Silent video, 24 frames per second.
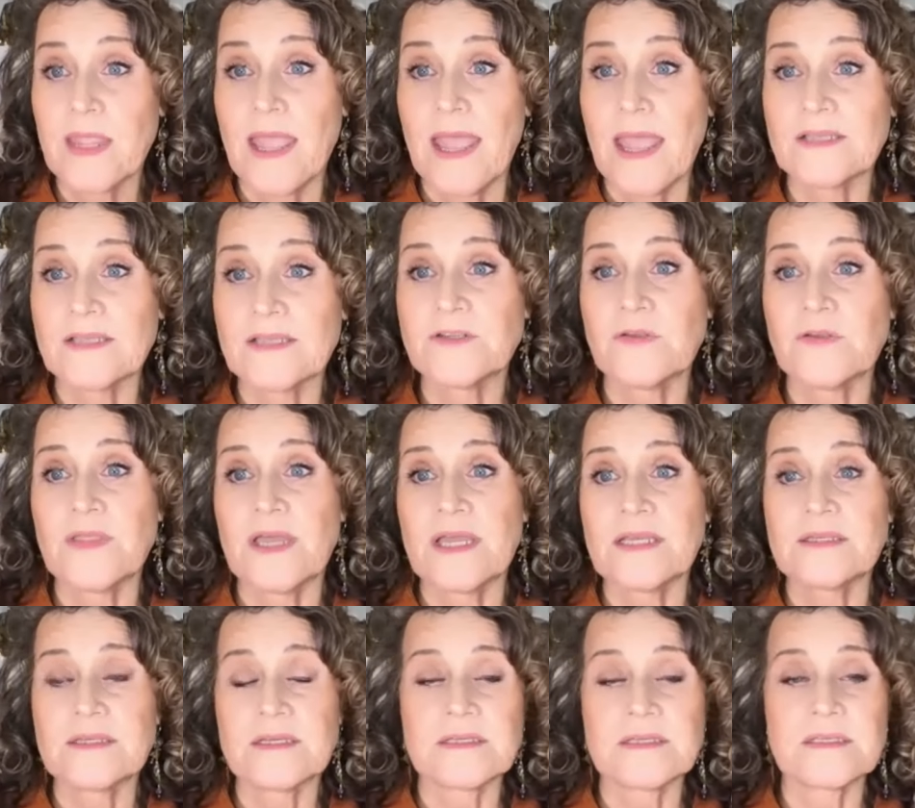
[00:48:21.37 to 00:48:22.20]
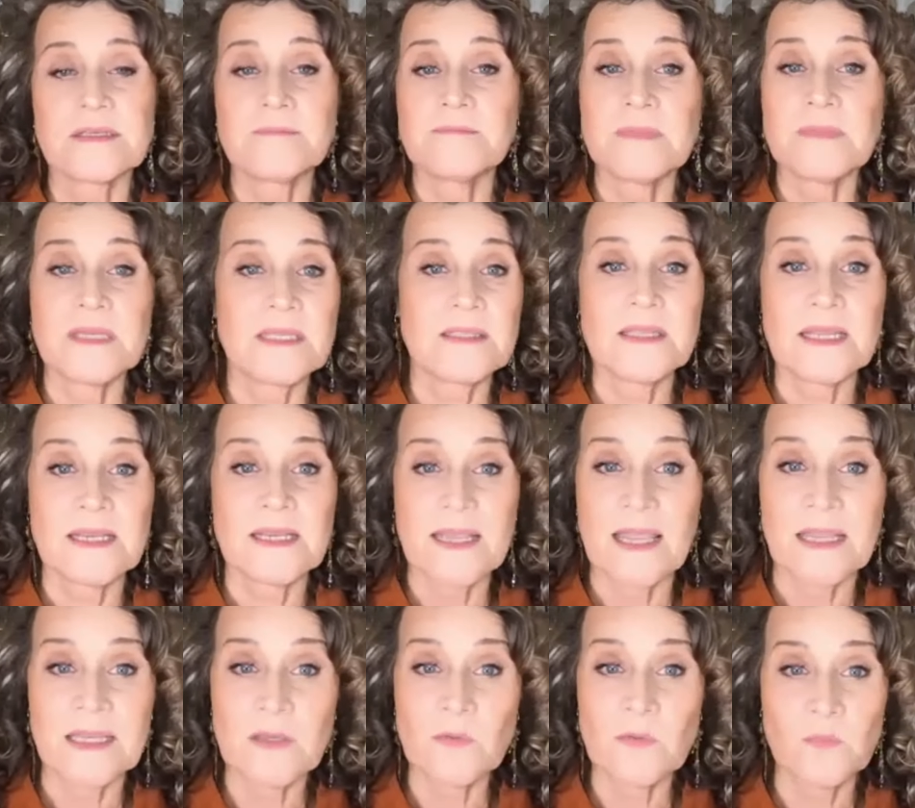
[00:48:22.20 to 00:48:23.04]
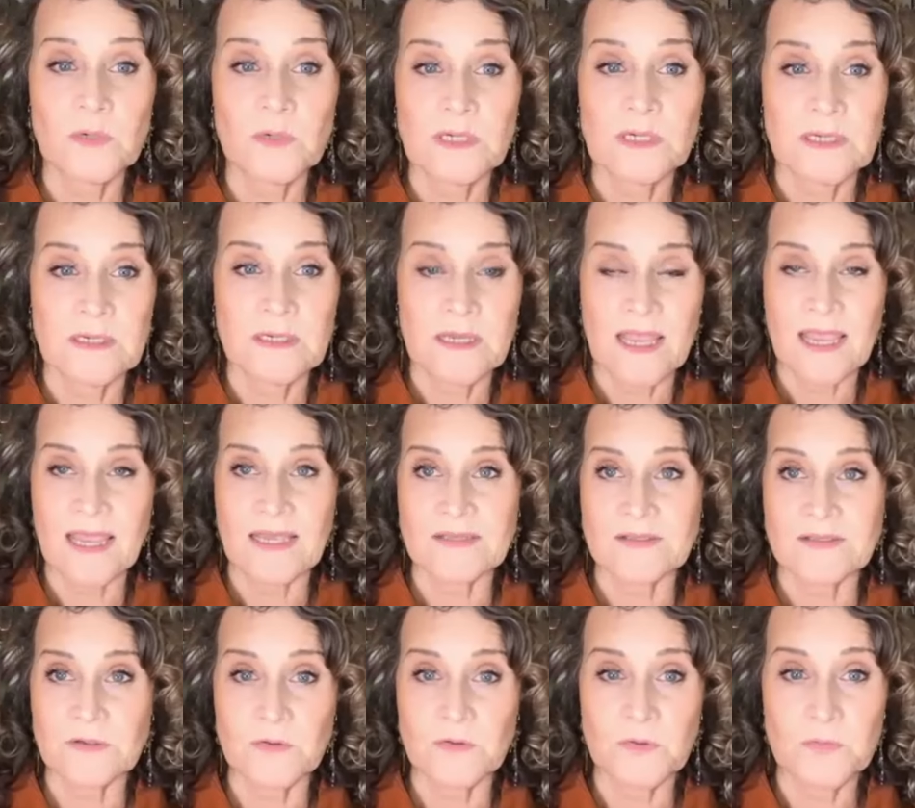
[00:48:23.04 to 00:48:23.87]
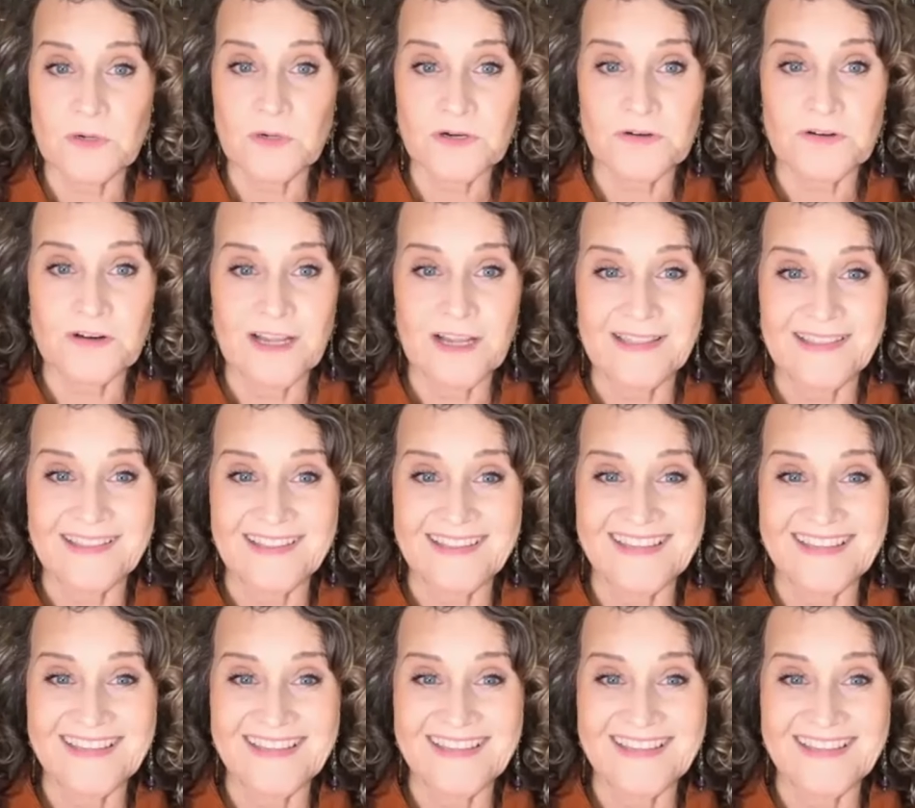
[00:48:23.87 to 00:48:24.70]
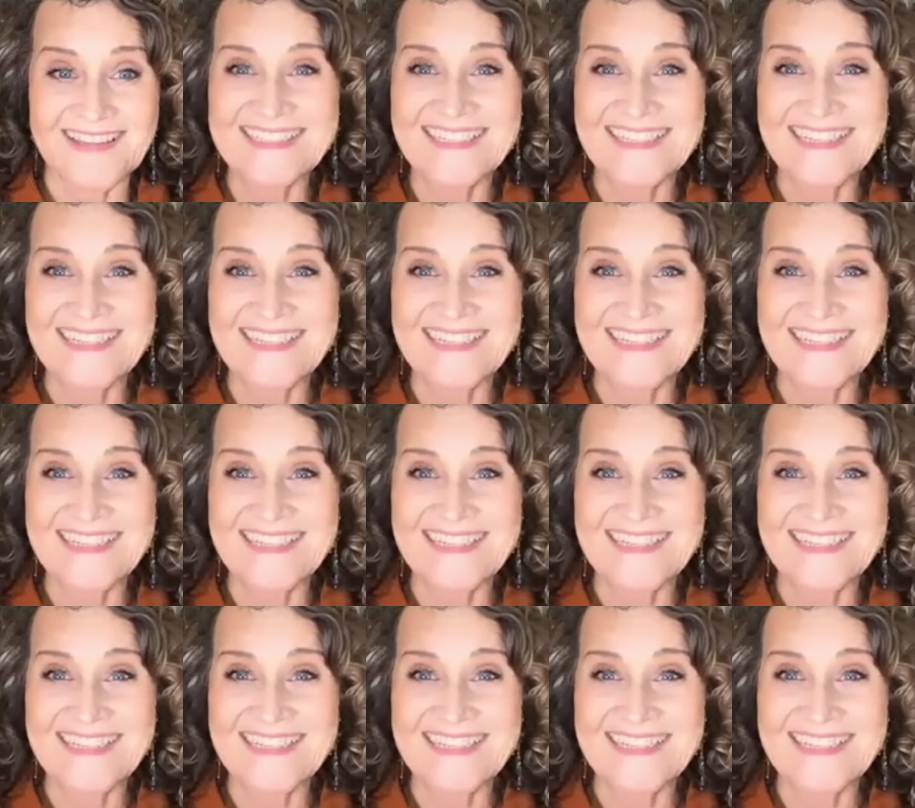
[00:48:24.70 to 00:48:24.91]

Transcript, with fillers: And so that doesn't mean that anyone has a corner on this.